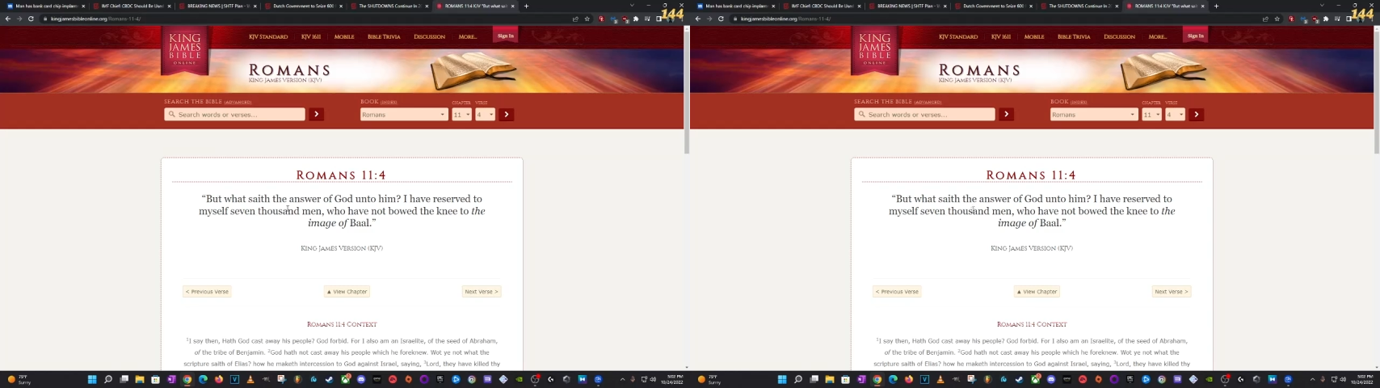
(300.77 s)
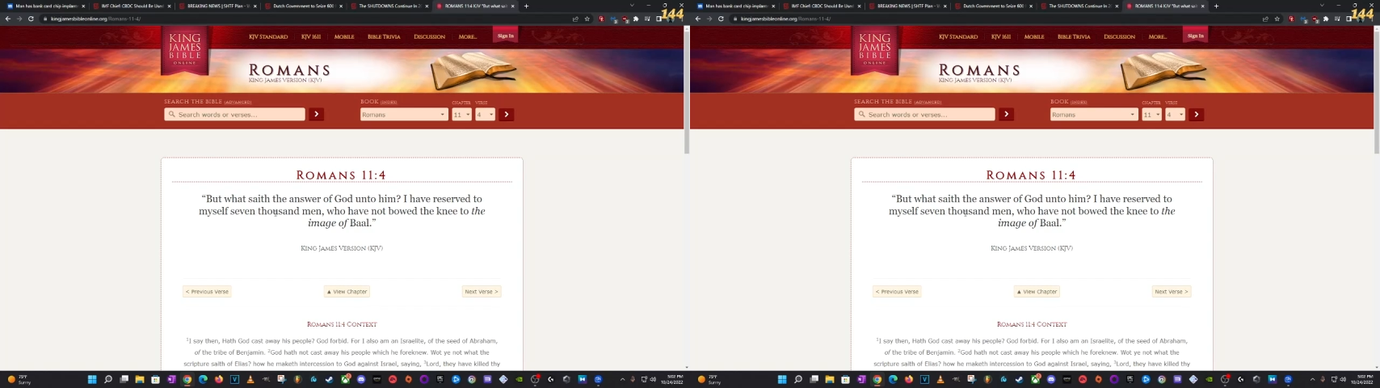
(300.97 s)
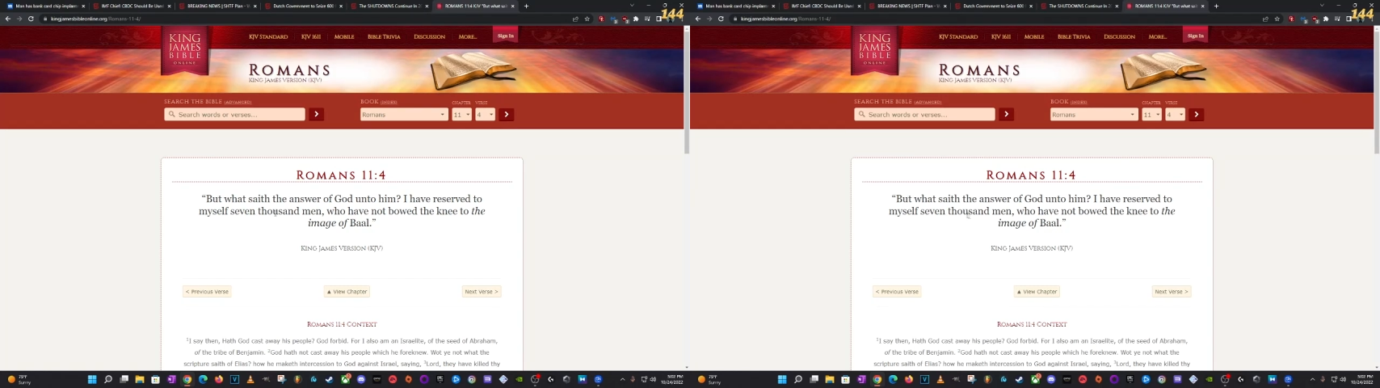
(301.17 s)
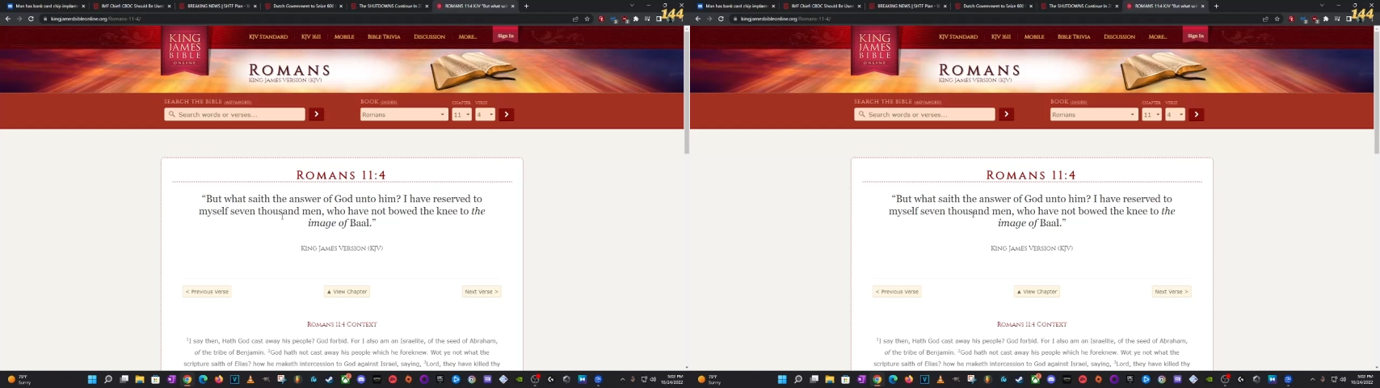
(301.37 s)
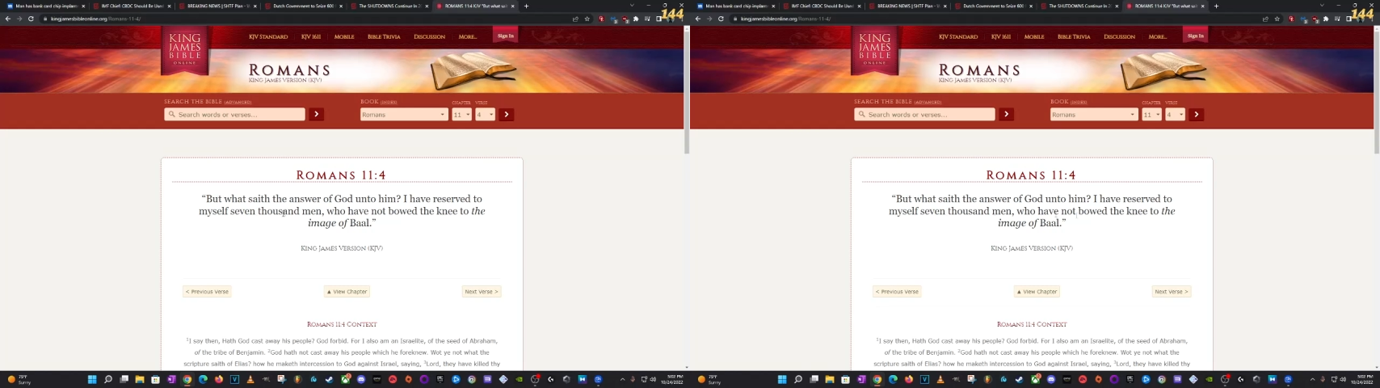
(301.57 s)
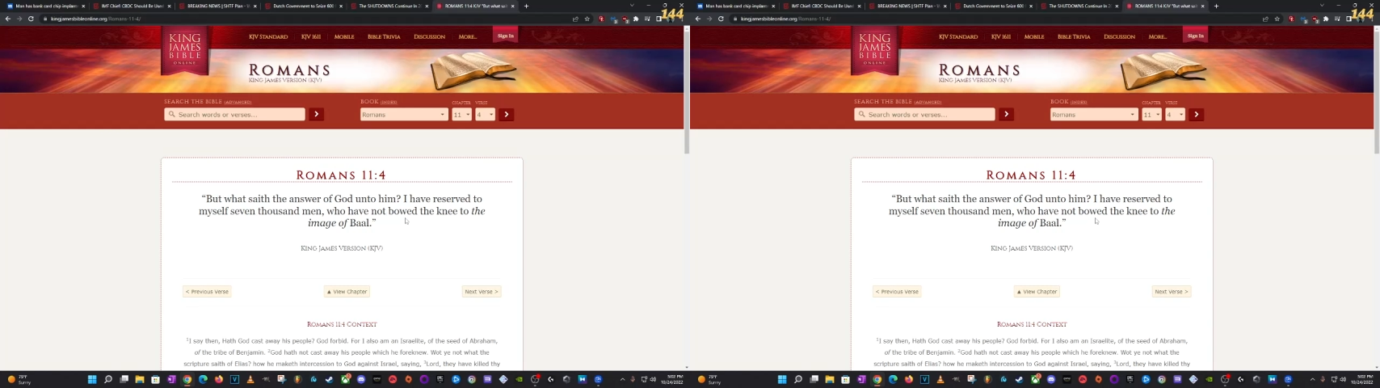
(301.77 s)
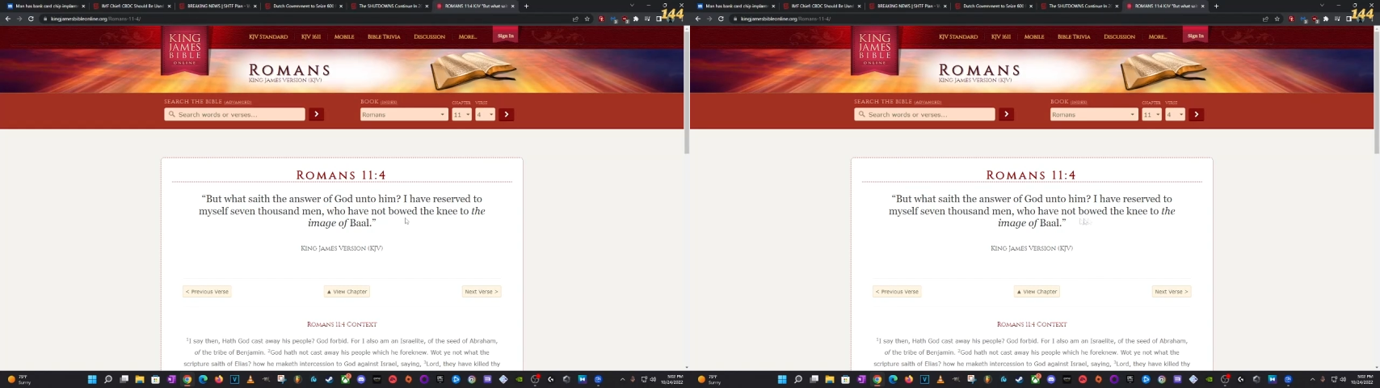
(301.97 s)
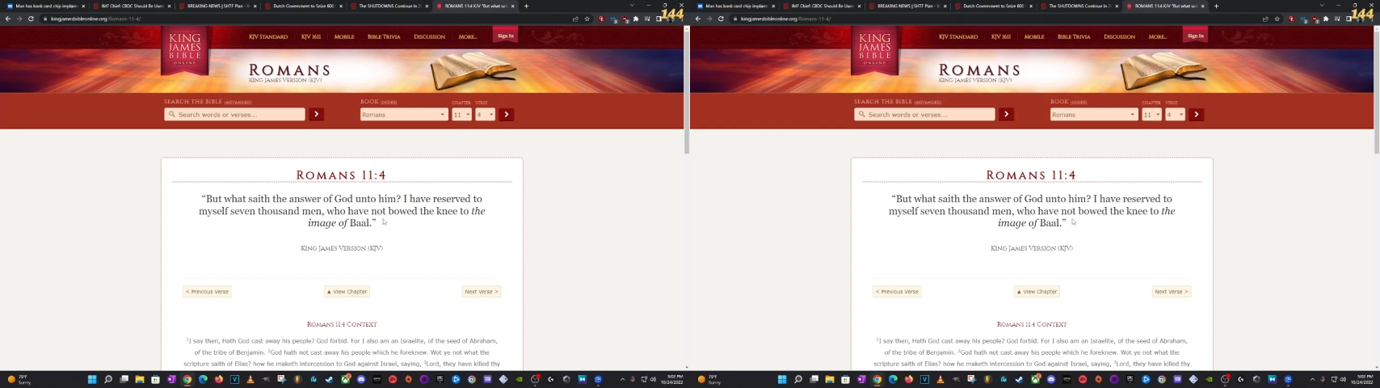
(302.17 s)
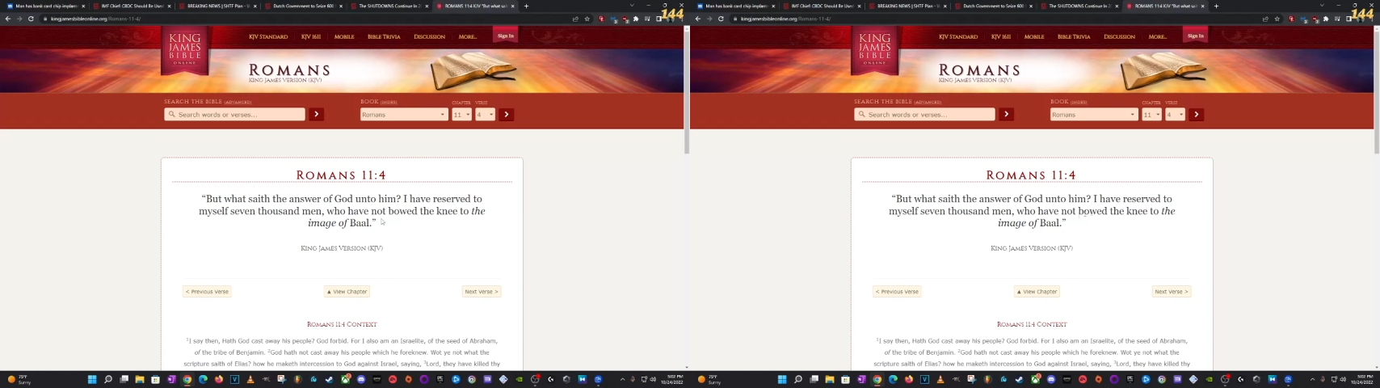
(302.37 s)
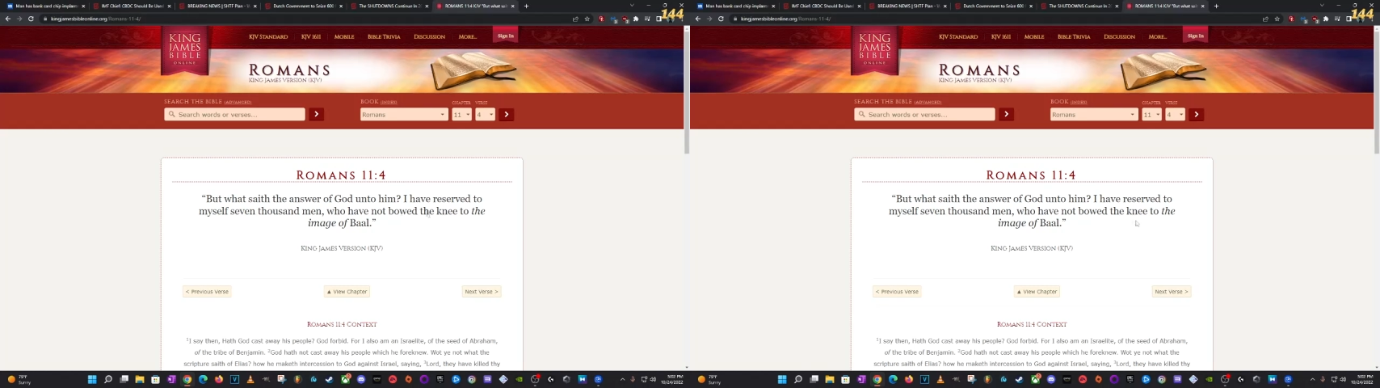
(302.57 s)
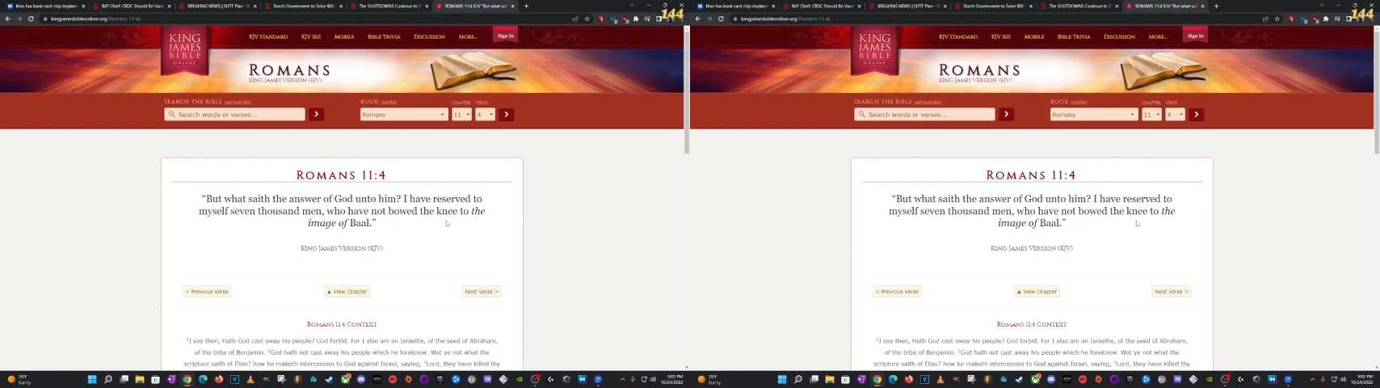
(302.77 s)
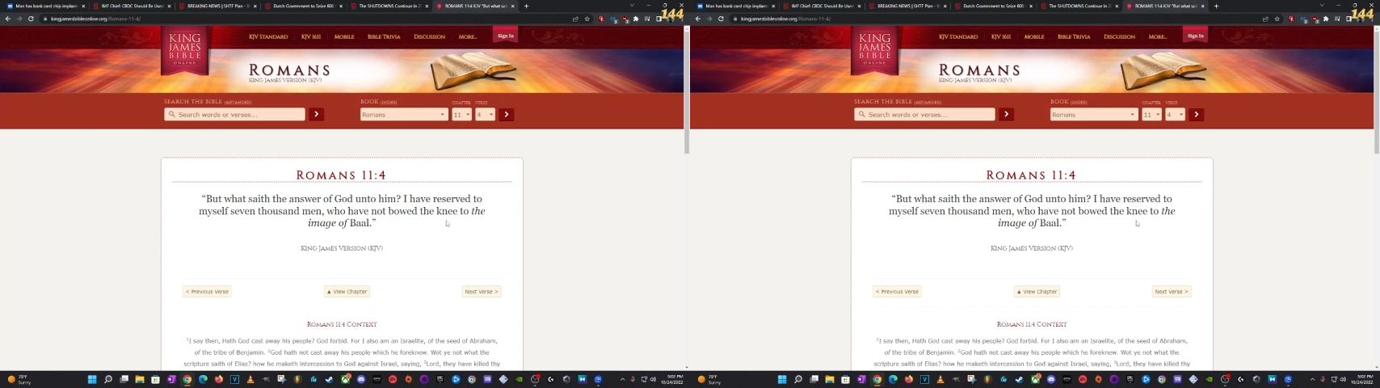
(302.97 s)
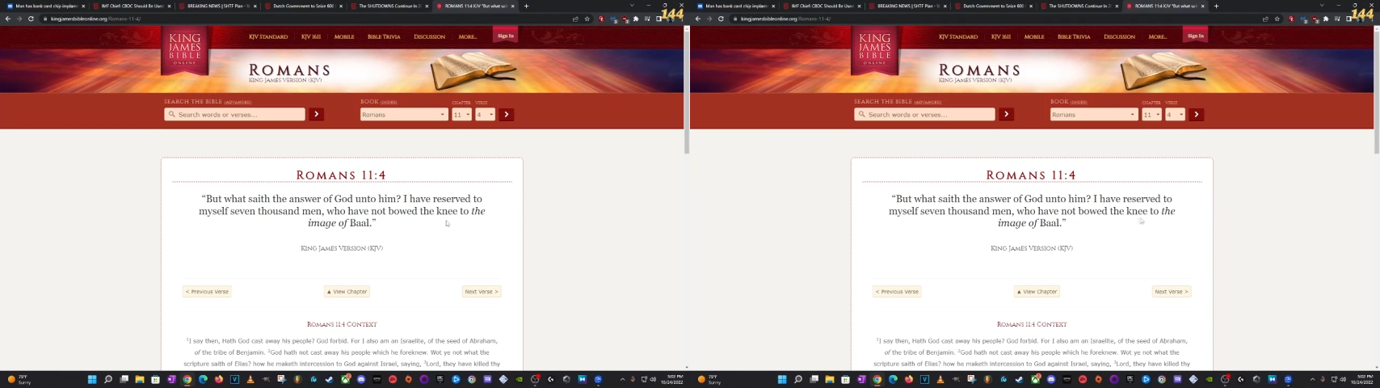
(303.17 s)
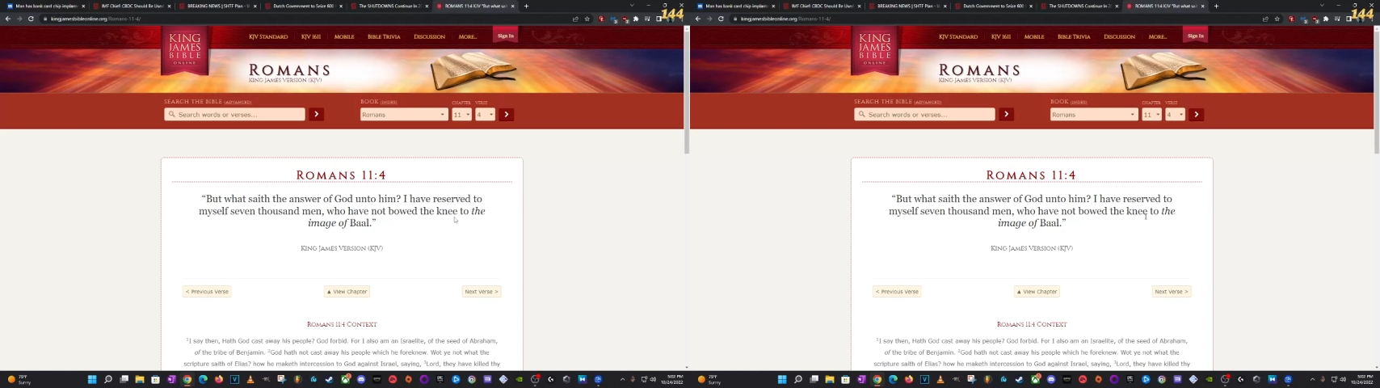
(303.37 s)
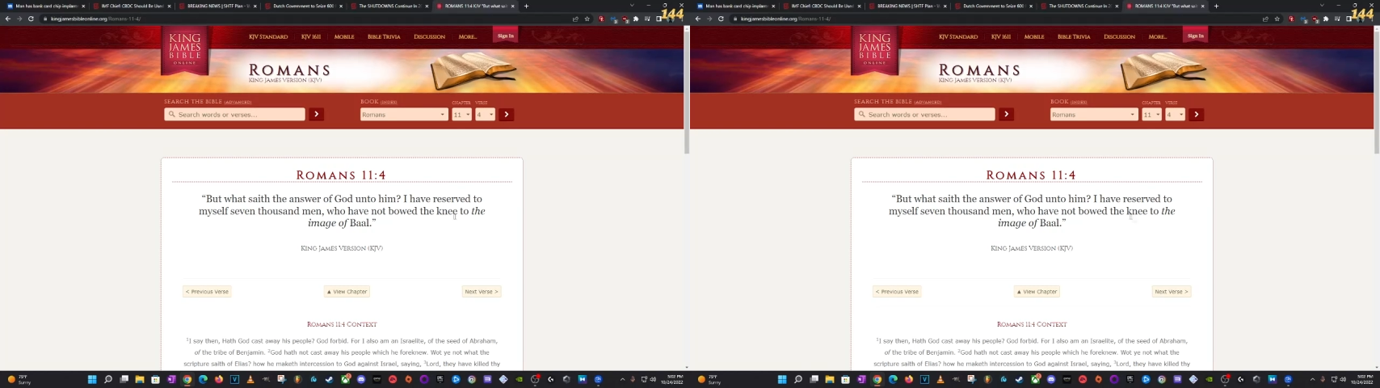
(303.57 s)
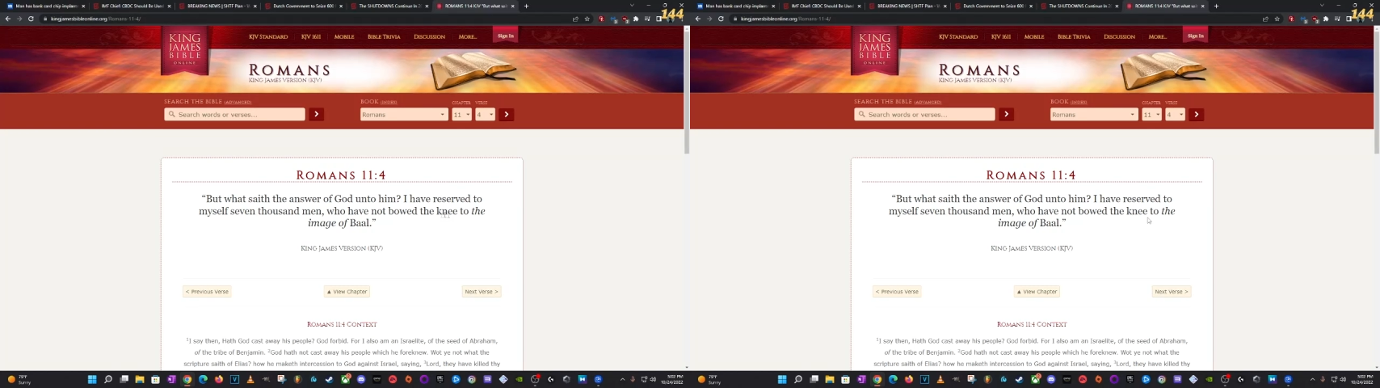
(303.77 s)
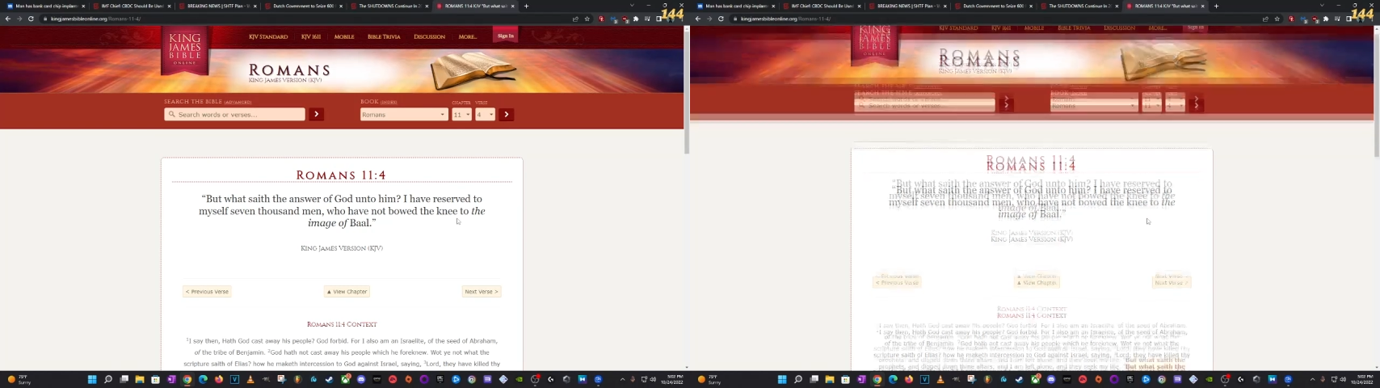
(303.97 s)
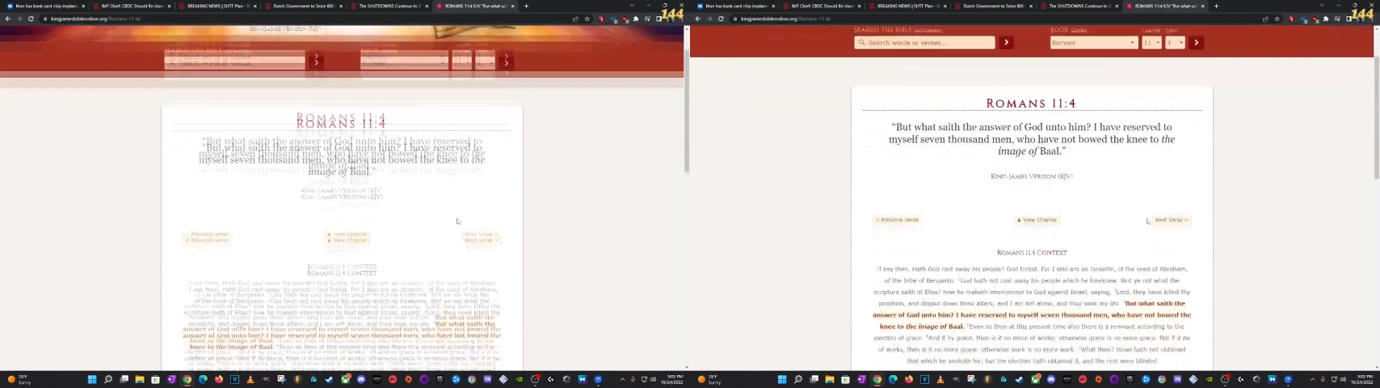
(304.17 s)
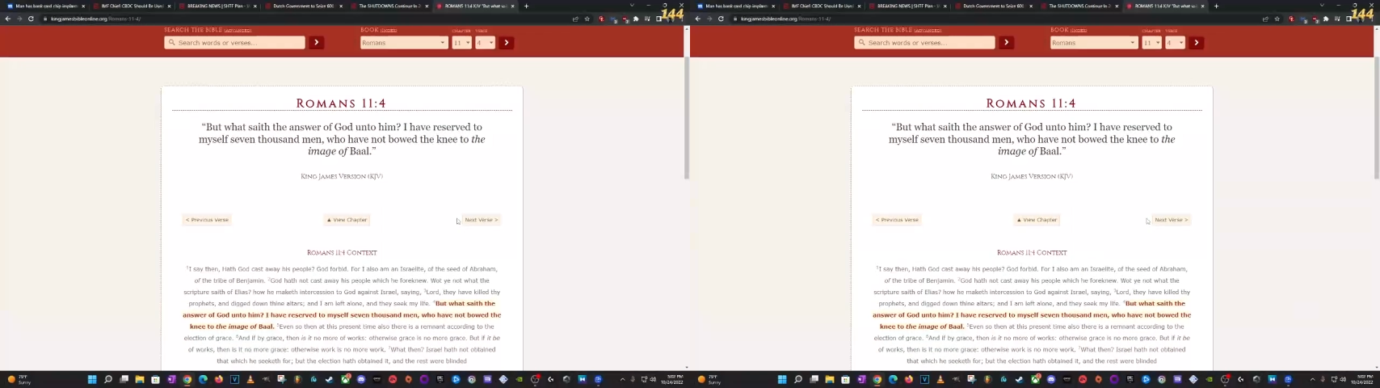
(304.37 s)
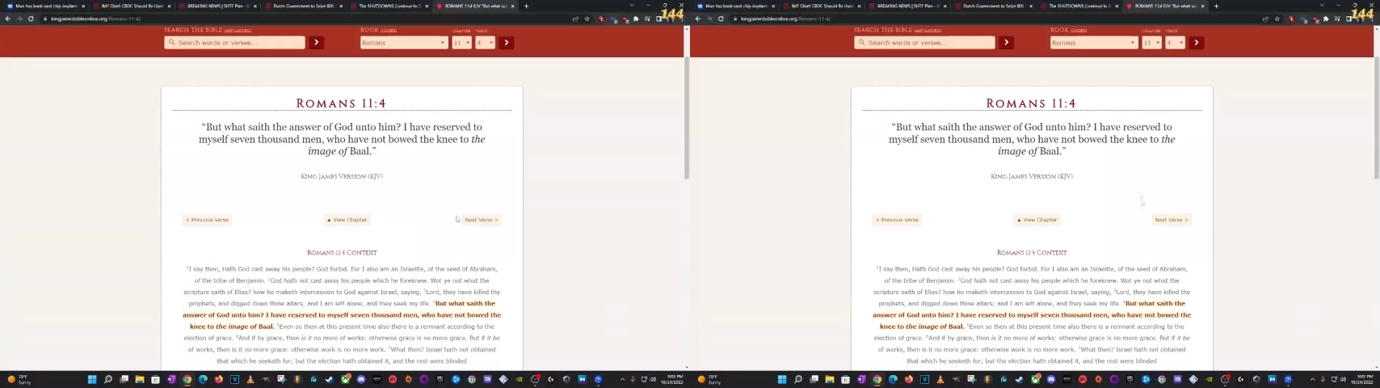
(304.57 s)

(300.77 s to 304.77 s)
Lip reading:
(no speaker visible)